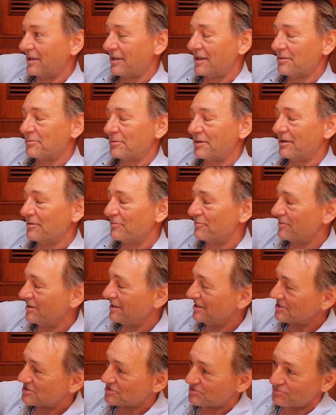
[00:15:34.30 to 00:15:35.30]
can get
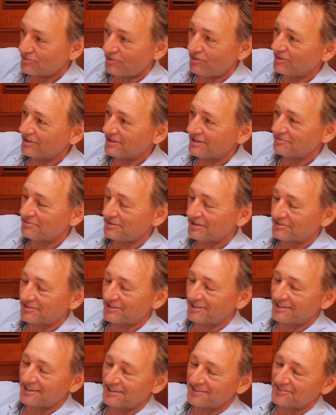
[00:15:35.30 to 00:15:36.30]
really squally and things
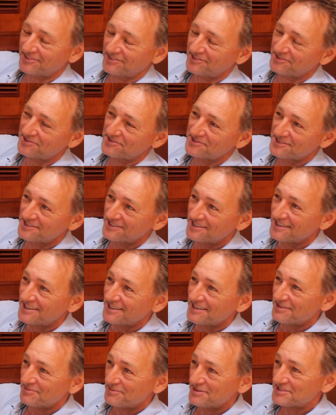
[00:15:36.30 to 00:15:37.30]
like that. So
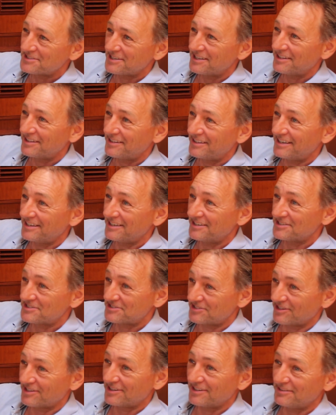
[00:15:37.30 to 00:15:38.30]
we sailed there, and then
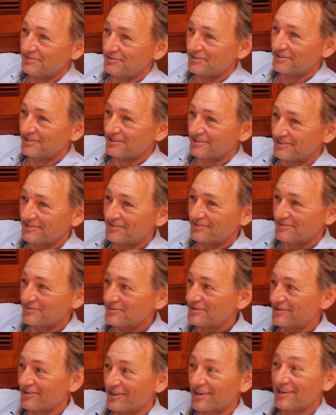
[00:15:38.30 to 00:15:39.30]
suddenly
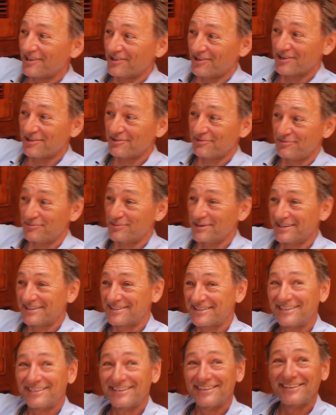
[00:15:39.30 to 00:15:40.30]
we got a lot of wind.
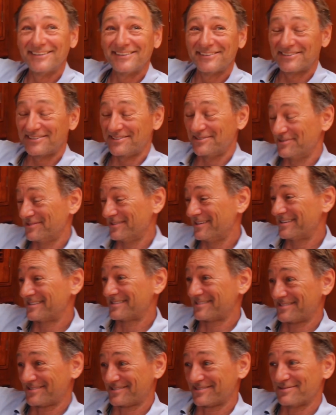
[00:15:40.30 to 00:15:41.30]
So
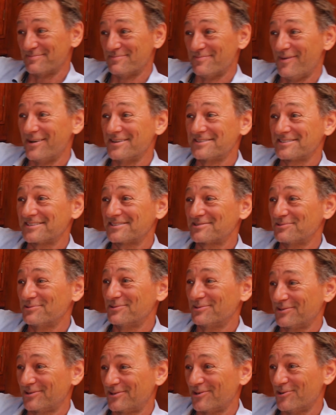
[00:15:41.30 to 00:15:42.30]
it's a monster
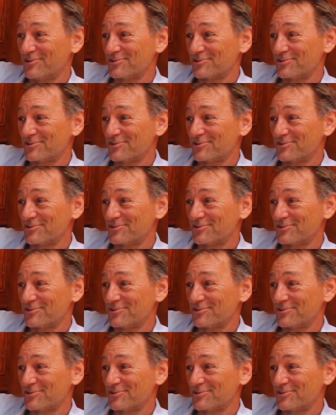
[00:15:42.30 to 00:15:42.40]
to dose.